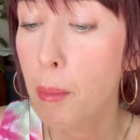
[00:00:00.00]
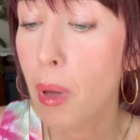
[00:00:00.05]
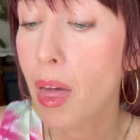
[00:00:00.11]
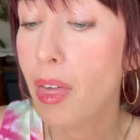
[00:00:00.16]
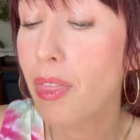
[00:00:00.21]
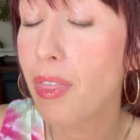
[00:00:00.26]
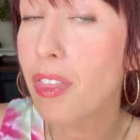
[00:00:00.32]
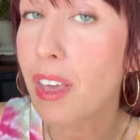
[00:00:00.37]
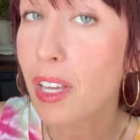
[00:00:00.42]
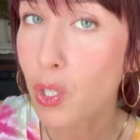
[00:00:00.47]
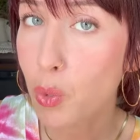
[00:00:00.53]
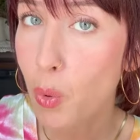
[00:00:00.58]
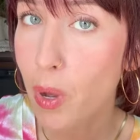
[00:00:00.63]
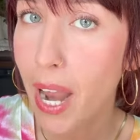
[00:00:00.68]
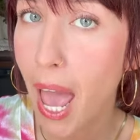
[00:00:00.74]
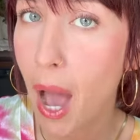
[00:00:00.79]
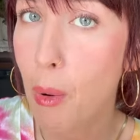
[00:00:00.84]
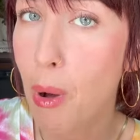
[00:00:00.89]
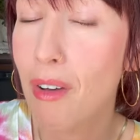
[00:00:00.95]
This one,
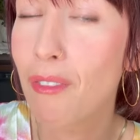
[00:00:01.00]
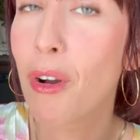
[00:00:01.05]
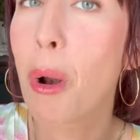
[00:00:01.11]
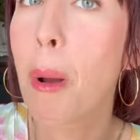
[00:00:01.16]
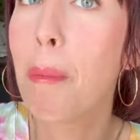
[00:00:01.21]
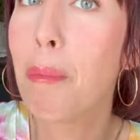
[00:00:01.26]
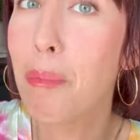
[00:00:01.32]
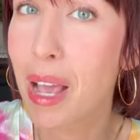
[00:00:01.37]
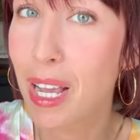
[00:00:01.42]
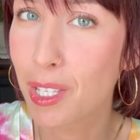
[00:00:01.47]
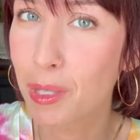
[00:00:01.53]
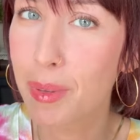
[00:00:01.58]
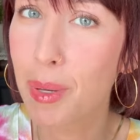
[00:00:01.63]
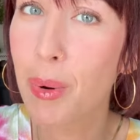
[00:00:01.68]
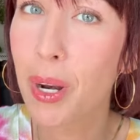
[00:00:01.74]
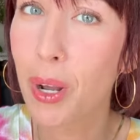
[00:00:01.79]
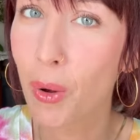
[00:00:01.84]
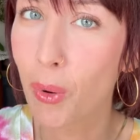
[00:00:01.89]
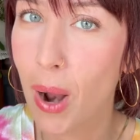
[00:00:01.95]
however, makes me
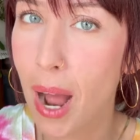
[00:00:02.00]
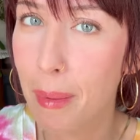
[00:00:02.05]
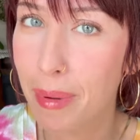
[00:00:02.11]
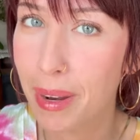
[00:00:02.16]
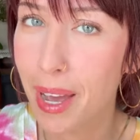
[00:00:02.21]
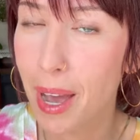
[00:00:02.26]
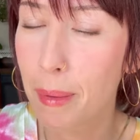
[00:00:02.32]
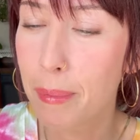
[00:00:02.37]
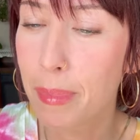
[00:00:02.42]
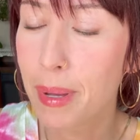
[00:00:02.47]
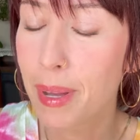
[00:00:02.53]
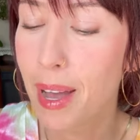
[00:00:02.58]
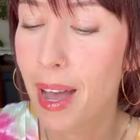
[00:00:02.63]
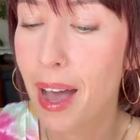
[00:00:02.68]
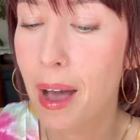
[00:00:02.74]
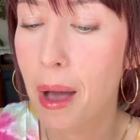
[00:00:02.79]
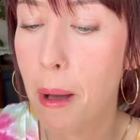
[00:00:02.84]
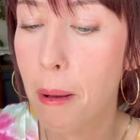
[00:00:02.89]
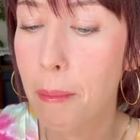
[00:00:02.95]
wanna grab it up.
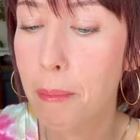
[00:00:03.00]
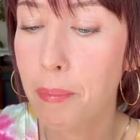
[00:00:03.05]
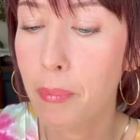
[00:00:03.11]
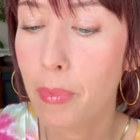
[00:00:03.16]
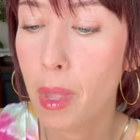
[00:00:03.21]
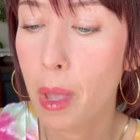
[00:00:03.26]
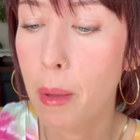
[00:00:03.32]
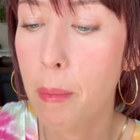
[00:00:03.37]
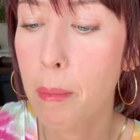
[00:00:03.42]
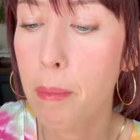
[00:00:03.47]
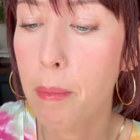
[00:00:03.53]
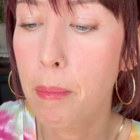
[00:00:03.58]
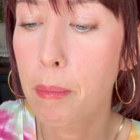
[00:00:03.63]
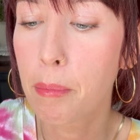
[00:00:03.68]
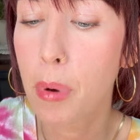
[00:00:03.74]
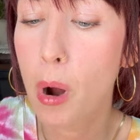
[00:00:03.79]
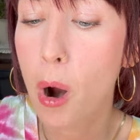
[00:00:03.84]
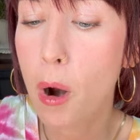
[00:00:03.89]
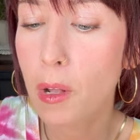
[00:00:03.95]
Um,
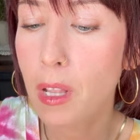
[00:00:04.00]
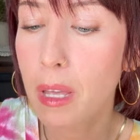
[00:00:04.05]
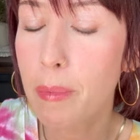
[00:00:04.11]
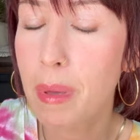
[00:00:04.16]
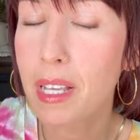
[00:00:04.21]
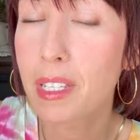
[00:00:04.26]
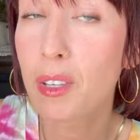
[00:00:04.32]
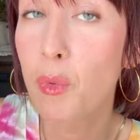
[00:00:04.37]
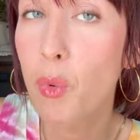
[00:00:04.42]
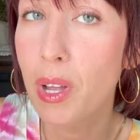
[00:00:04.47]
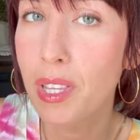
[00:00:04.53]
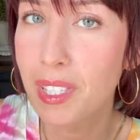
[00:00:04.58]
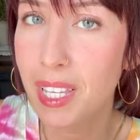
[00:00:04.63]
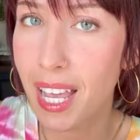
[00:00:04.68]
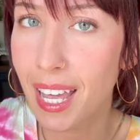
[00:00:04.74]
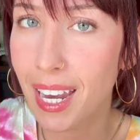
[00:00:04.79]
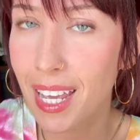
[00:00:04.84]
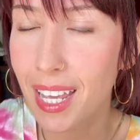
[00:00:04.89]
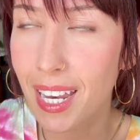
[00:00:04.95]
partly because of what's
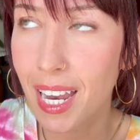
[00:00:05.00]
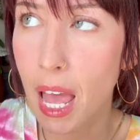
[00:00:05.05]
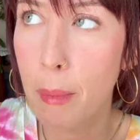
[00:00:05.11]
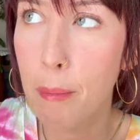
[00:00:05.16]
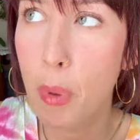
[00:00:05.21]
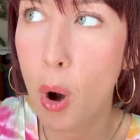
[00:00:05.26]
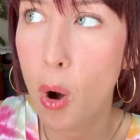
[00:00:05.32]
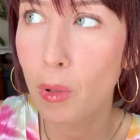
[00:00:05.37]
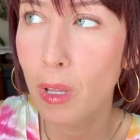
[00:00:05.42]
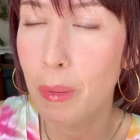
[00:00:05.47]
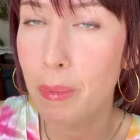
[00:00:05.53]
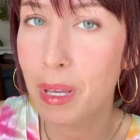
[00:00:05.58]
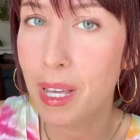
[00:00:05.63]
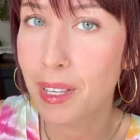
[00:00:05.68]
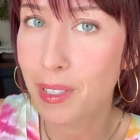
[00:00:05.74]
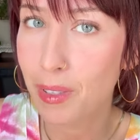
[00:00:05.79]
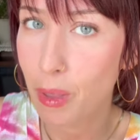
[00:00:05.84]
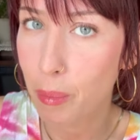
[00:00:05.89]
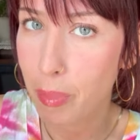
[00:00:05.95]
in it and partly
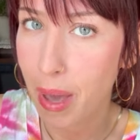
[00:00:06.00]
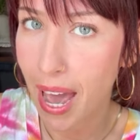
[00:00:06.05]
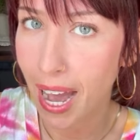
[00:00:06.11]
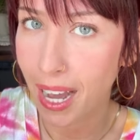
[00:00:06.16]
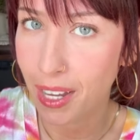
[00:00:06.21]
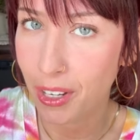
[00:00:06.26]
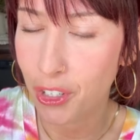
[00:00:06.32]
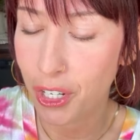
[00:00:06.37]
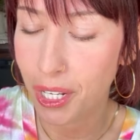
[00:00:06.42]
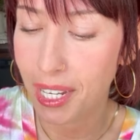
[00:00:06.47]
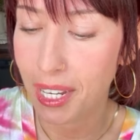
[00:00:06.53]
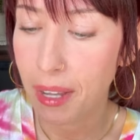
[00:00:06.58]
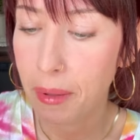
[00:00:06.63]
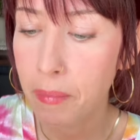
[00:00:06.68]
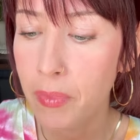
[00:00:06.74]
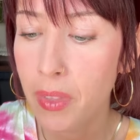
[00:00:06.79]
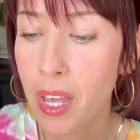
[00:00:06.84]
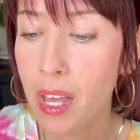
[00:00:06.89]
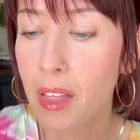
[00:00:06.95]
because of the packaging.
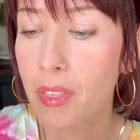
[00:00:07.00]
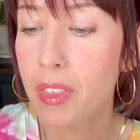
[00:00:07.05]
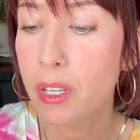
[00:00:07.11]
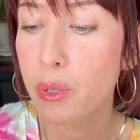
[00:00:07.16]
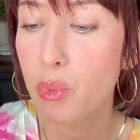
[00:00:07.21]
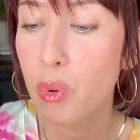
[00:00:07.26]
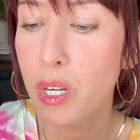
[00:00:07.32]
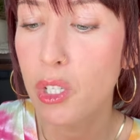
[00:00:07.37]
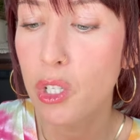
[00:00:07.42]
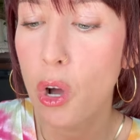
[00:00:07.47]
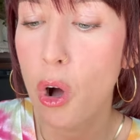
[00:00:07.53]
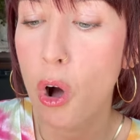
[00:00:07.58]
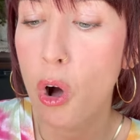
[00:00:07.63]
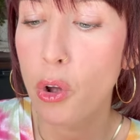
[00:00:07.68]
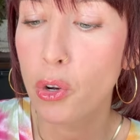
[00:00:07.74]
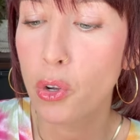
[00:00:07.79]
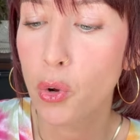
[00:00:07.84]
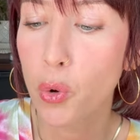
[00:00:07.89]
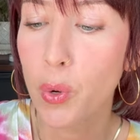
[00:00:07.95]
This one is
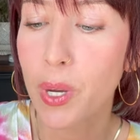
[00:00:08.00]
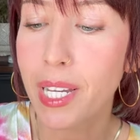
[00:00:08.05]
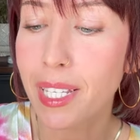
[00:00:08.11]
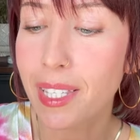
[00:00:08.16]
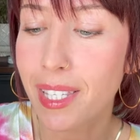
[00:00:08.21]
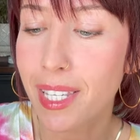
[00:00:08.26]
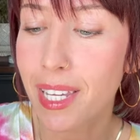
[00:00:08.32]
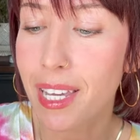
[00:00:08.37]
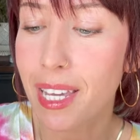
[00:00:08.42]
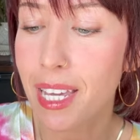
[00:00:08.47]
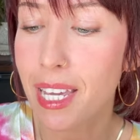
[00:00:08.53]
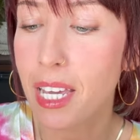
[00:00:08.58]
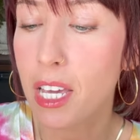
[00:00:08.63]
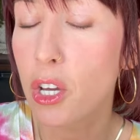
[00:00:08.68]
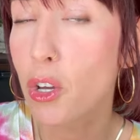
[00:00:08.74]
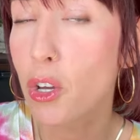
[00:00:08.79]
called Green Tea